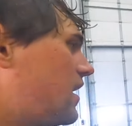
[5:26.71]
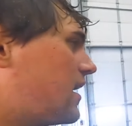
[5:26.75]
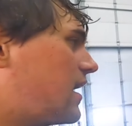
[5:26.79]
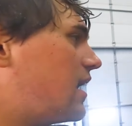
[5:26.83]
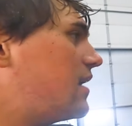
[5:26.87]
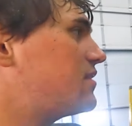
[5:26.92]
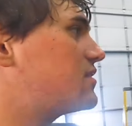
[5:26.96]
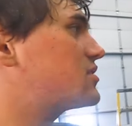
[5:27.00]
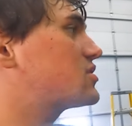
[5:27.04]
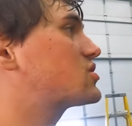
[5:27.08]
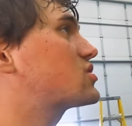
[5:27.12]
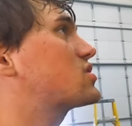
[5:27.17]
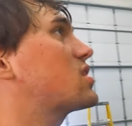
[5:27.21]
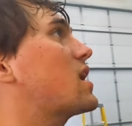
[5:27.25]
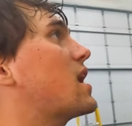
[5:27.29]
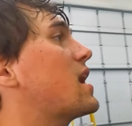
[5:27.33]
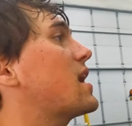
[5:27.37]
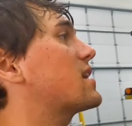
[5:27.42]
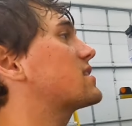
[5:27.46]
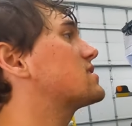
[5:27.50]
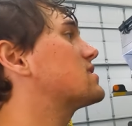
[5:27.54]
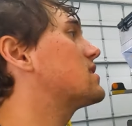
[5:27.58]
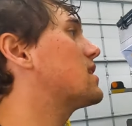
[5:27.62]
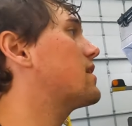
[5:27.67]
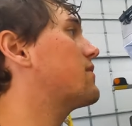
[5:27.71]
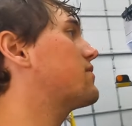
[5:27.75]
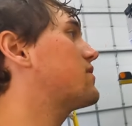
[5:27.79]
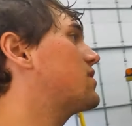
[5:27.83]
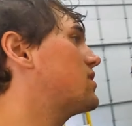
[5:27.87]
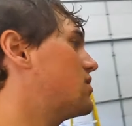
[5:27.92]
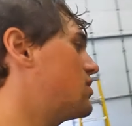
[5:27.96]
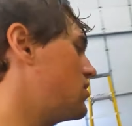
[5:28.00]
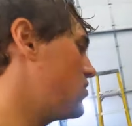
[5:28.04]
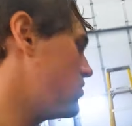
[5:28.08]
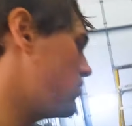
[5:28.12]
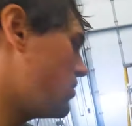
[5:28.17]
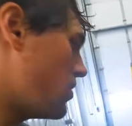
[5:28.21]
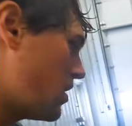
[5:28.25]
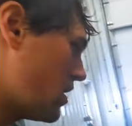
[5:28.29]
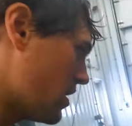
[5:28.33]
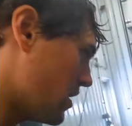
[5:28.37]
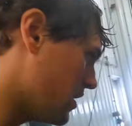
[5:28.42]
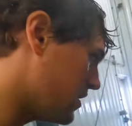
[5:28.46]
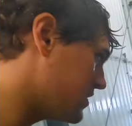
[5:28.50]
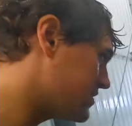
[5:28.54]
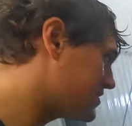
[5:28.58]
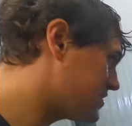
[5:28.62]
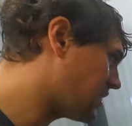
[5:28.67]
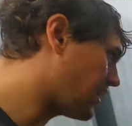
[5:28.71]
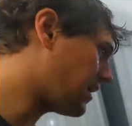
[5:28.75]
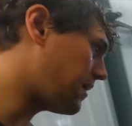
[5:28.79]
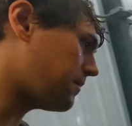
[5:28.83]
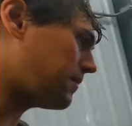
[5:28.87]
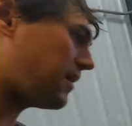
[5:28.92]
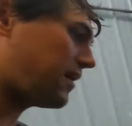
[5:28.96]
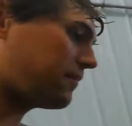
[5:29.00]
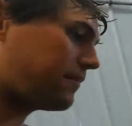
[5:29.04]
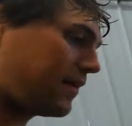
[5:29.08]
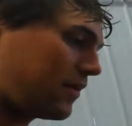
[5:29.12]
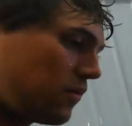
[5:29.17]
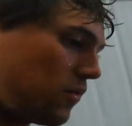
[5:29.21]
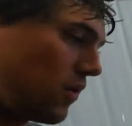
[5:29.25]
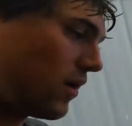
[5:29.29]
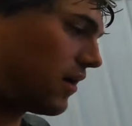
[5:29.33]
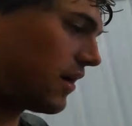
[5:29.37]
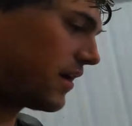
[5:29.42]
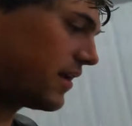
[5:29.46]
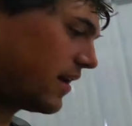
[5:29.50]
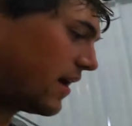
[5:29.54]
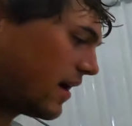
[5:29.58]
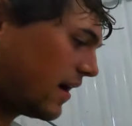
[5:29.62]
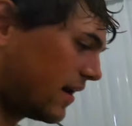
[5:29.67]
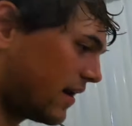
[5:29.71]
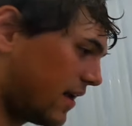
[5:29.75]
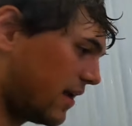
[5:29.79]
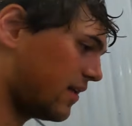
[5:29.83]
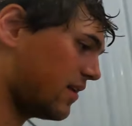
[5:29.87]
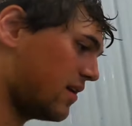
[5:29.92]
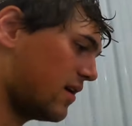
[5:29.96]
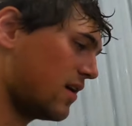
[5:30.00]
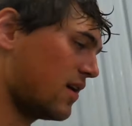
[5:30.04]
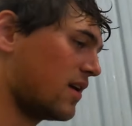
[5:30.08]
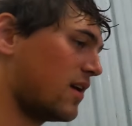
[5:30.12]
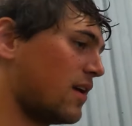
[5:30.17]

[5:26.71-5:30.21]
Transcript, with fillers: I got the tracks left to do. Some I've been working on it.